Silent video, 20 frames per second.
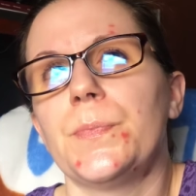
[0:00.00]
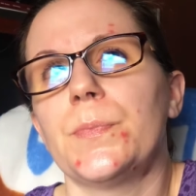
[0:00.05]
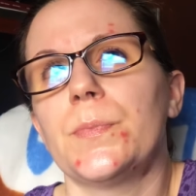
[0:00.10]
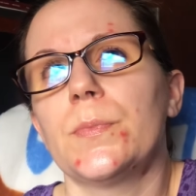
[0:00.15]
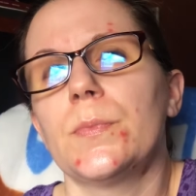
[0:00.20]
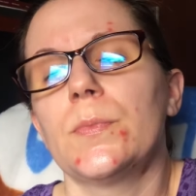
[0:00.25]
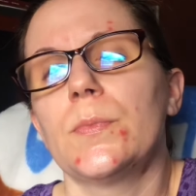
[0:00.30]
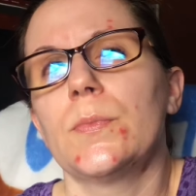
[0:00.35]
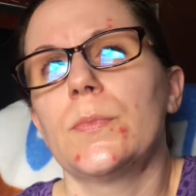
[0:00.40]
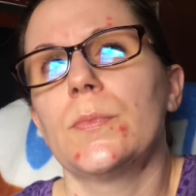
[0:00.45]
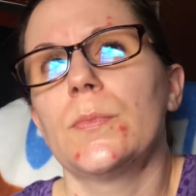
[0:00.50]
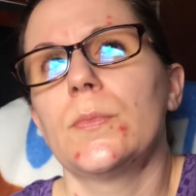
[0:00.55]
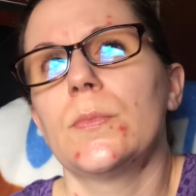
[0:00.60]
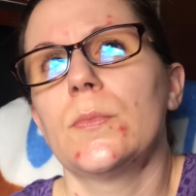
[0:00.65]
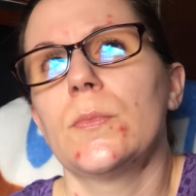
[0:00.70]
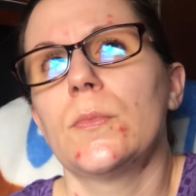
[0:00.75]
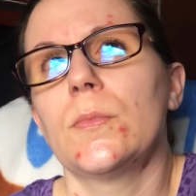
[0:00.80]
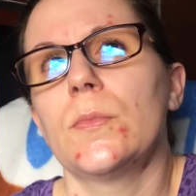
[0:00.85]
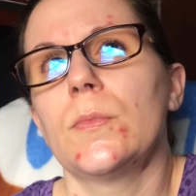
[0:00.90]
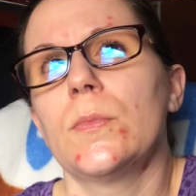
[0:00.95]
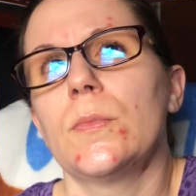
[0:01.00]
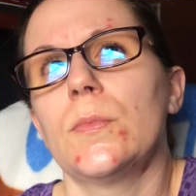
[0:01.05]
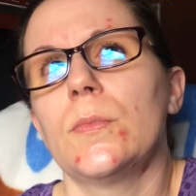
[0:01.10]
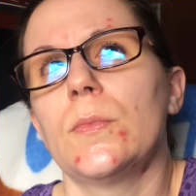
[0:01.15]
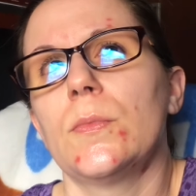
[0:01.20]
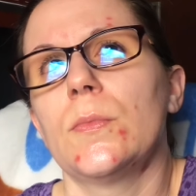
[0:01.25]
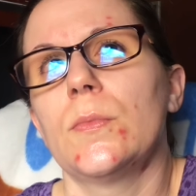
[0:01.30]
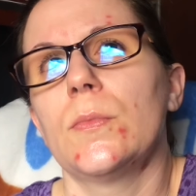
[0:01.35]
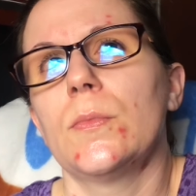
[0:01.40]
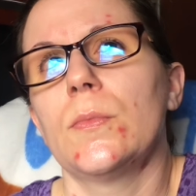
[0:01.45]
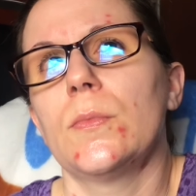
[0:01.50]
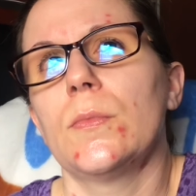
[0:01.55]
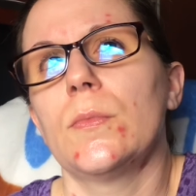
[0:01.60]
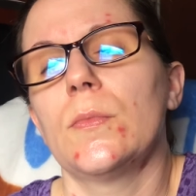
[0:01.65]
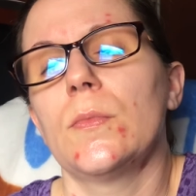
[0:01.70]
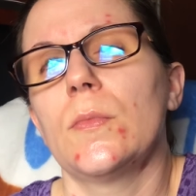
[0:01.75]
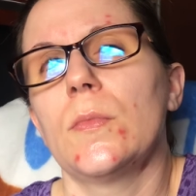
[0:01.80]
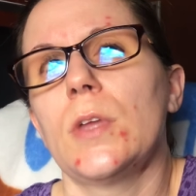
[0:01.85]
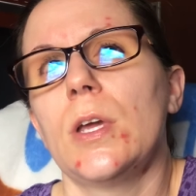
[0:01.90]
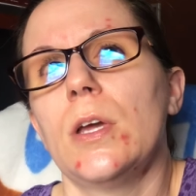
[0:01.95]

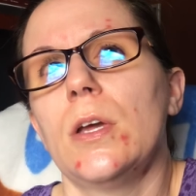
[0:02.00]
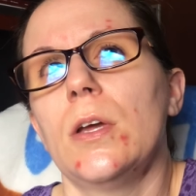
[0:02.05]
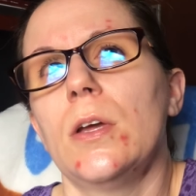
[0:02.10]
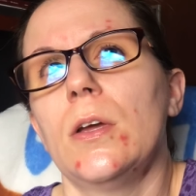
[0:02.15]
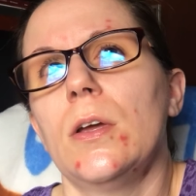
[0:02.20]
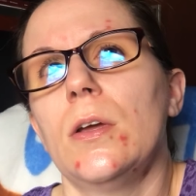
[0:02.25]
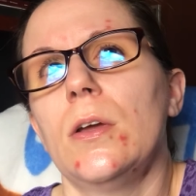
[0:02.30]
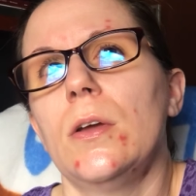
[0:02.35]
[no speech]